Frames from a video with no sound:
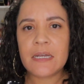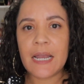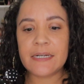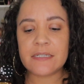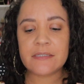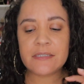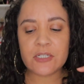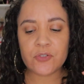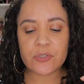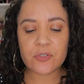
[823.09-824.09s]
kind of
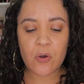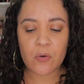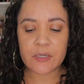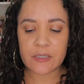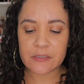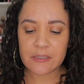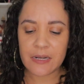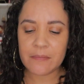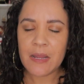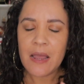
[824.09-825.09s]
citrus coconut
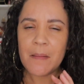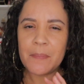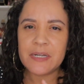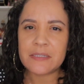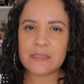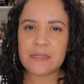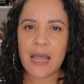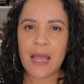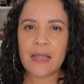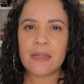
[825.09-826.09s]
scent, but it's
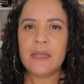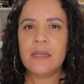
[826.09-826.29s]
not